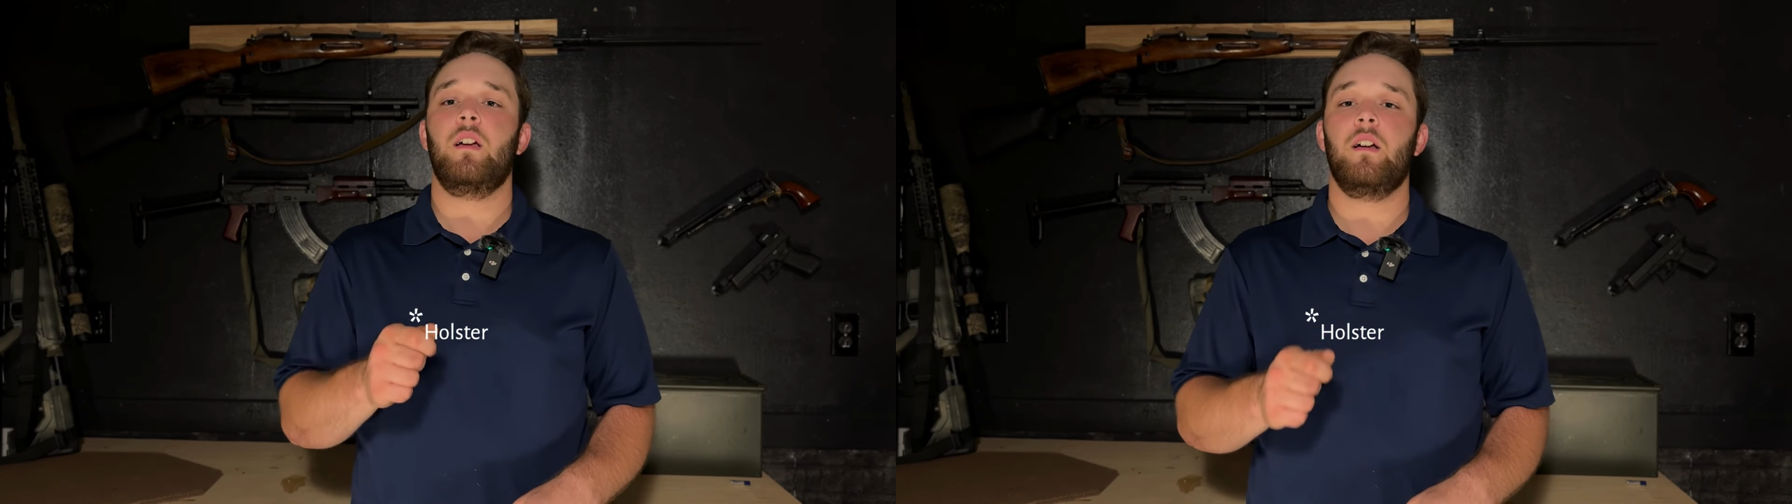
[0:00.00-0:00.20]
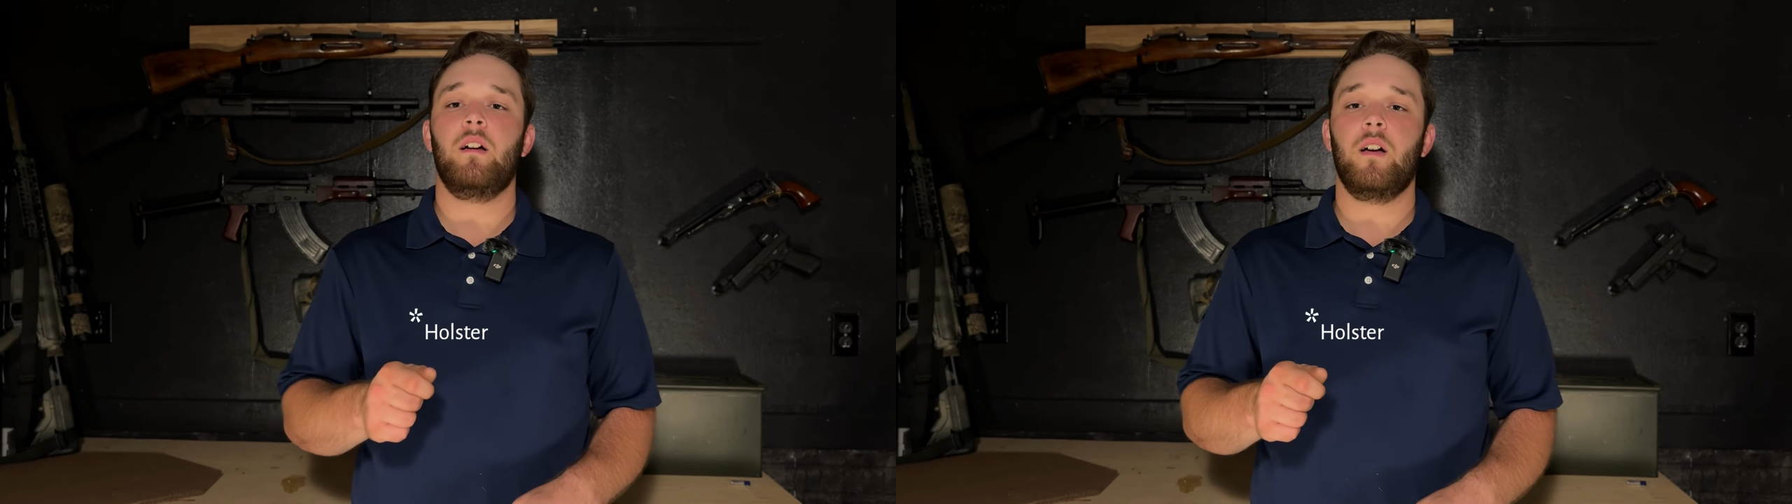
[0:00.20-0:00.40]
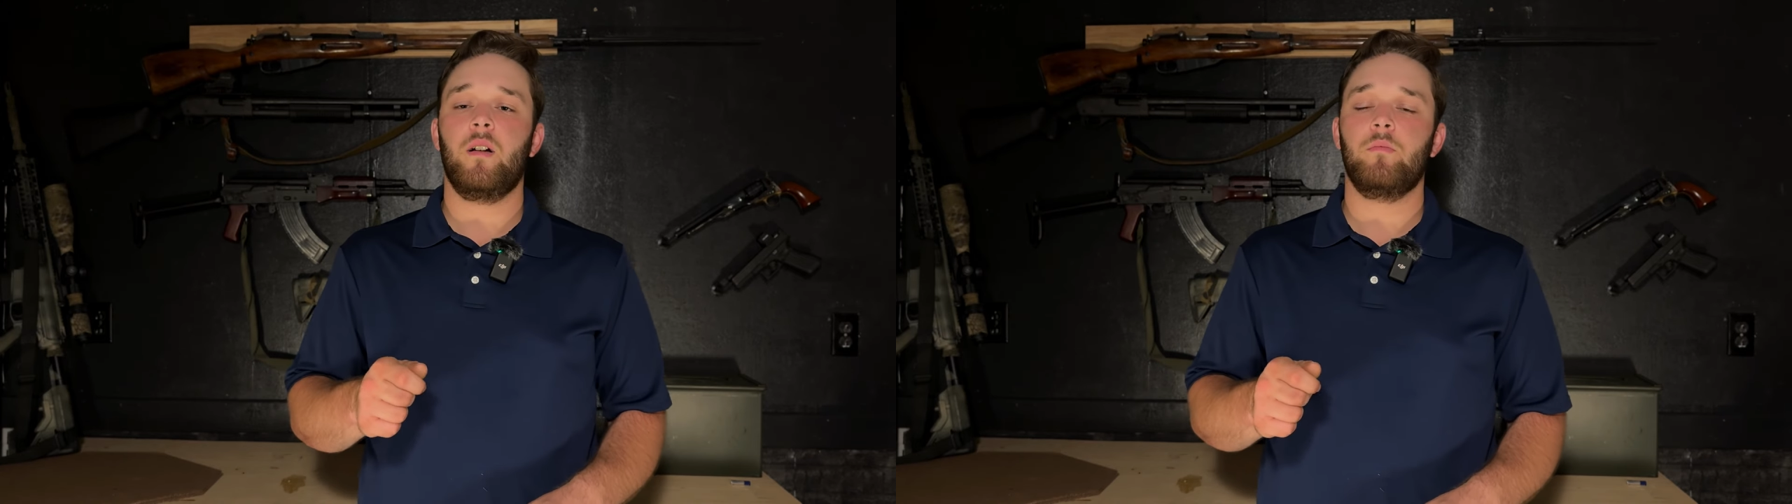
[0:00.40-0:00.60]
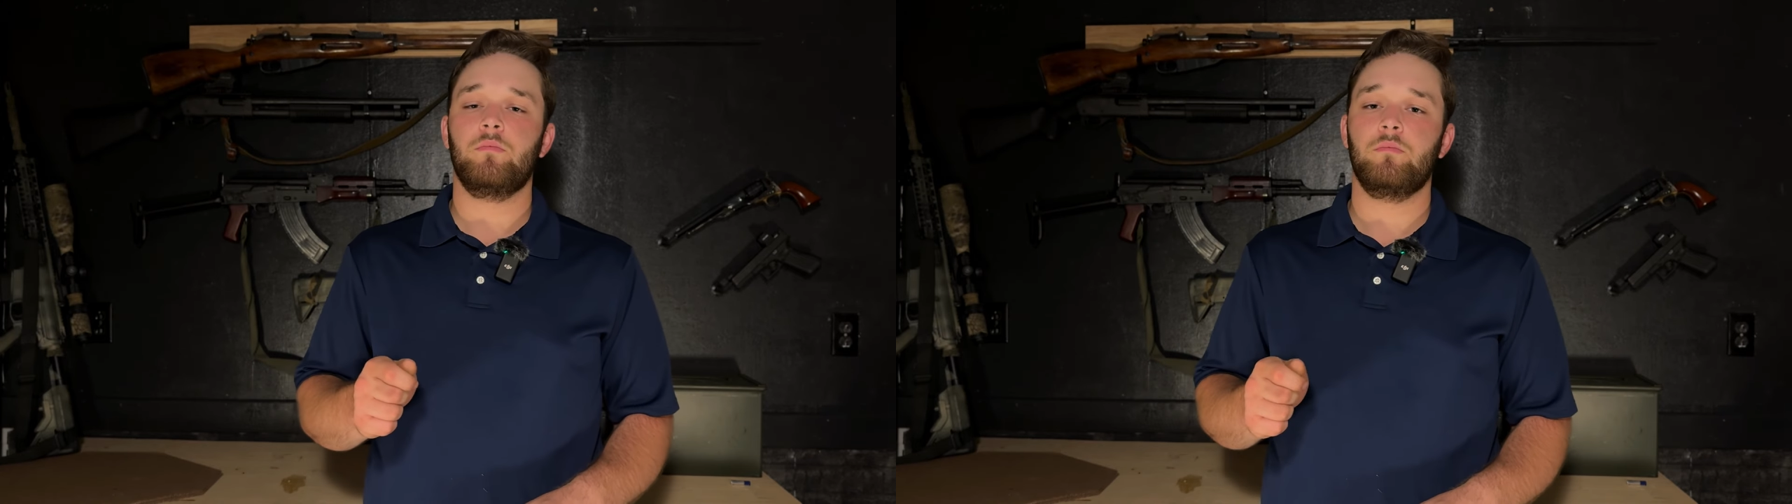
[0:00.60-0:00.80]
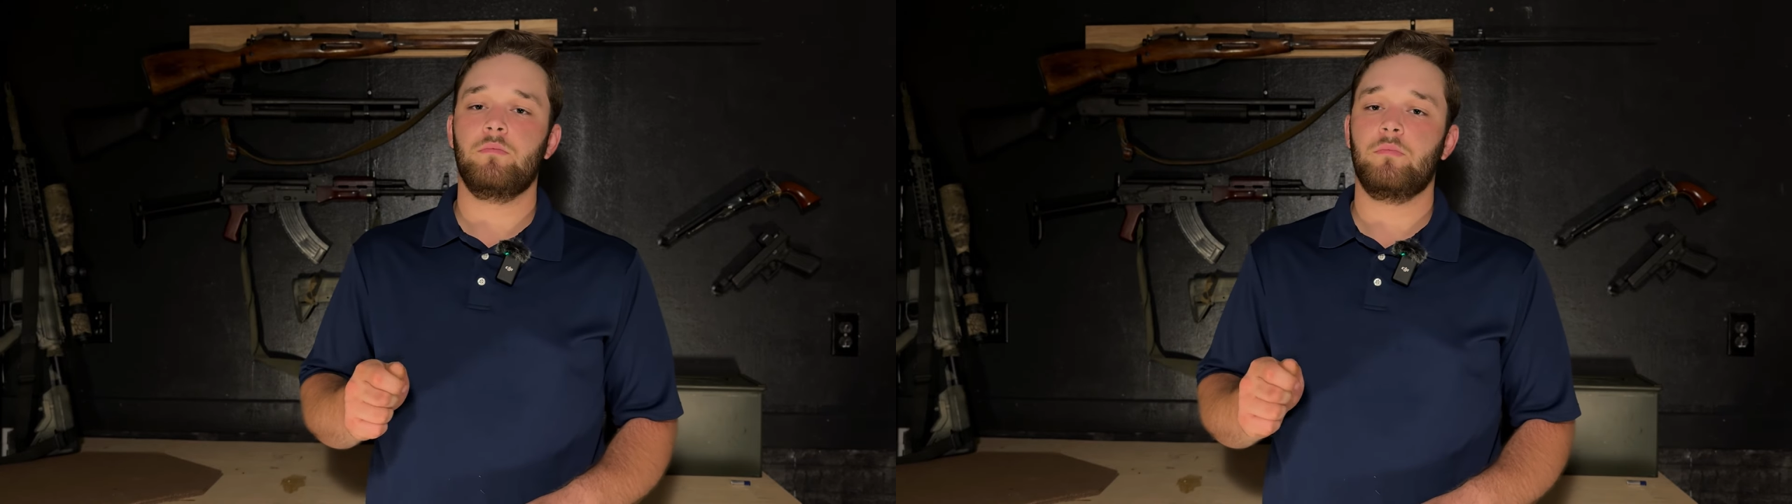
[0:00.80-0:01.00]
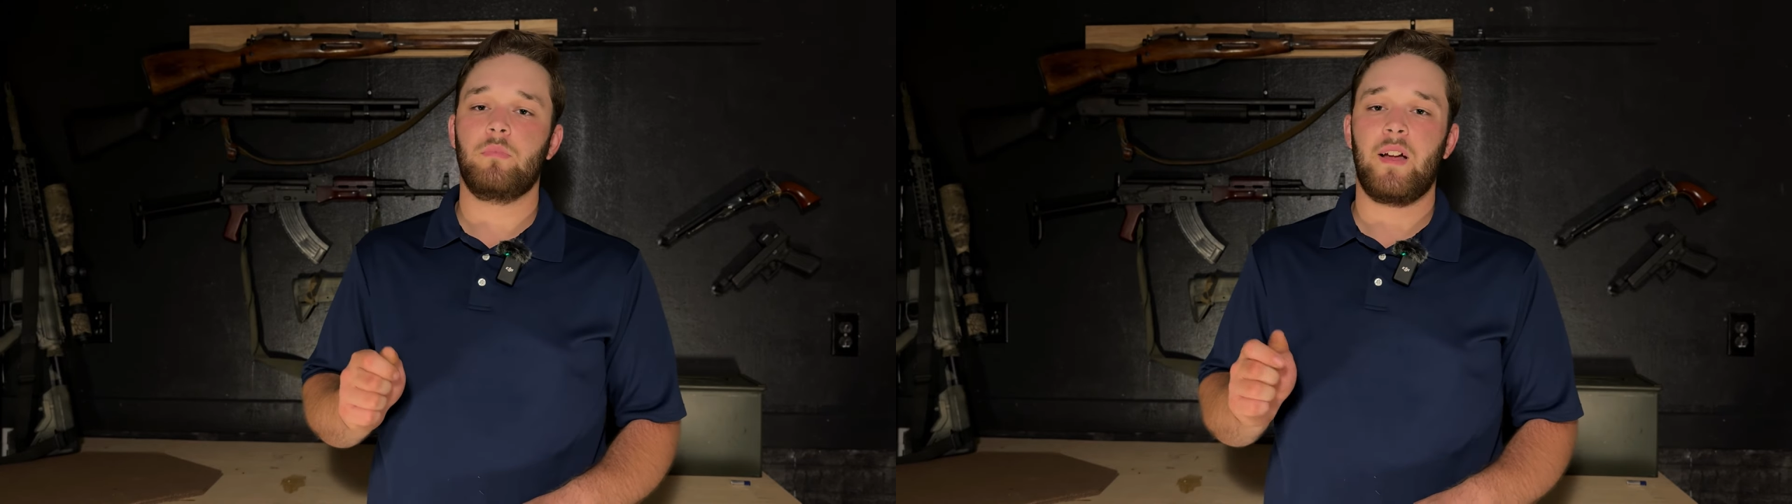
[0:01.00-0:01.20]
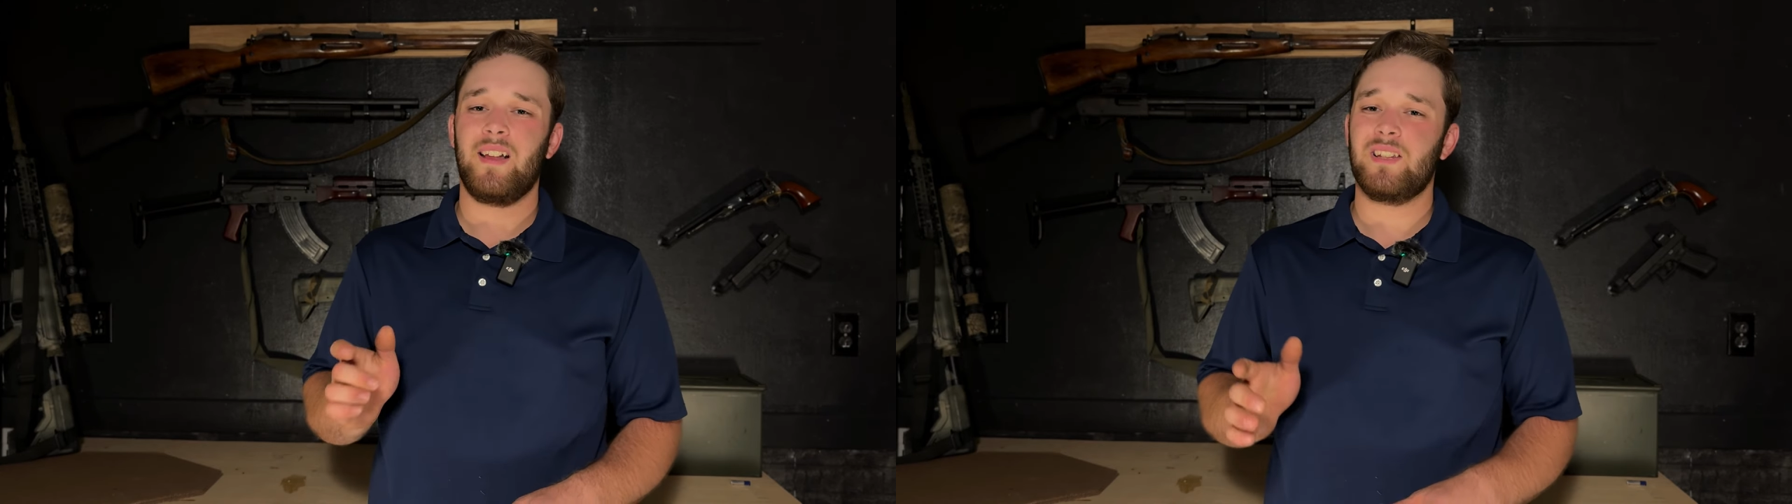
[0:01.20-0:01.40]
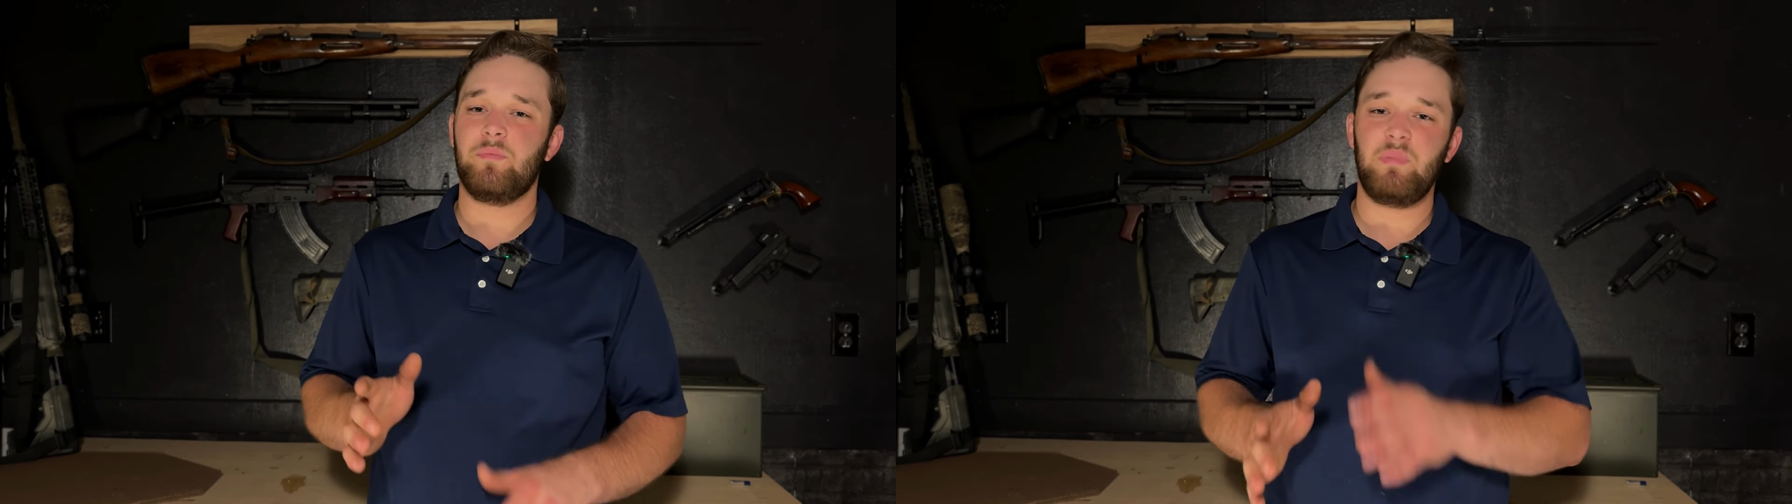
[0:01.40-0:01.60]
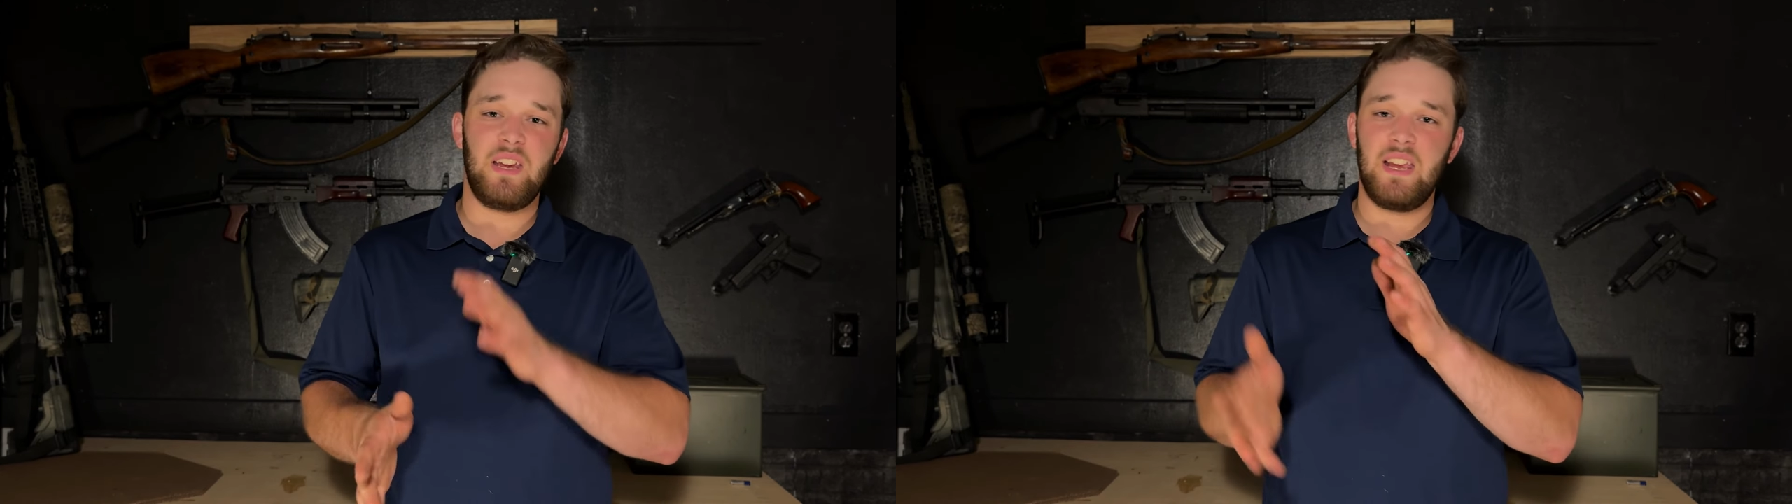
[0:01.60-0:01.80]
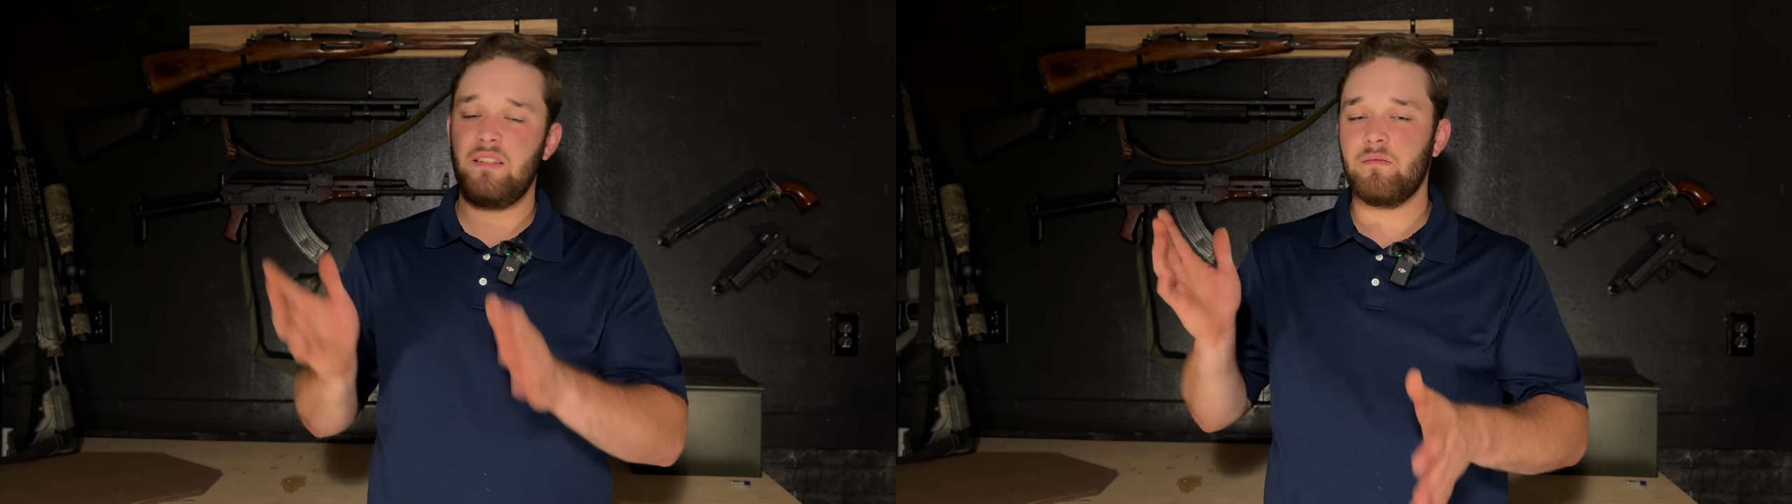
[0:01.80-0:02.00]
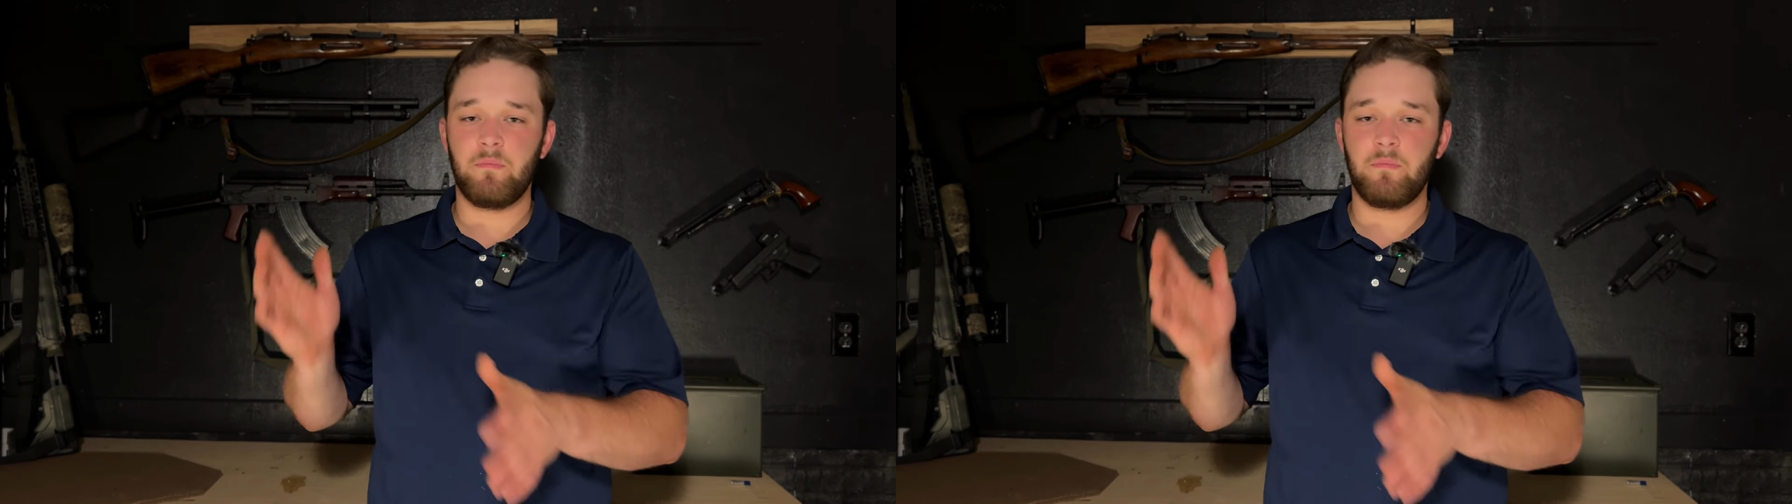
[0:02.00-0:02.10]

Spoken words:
At speed,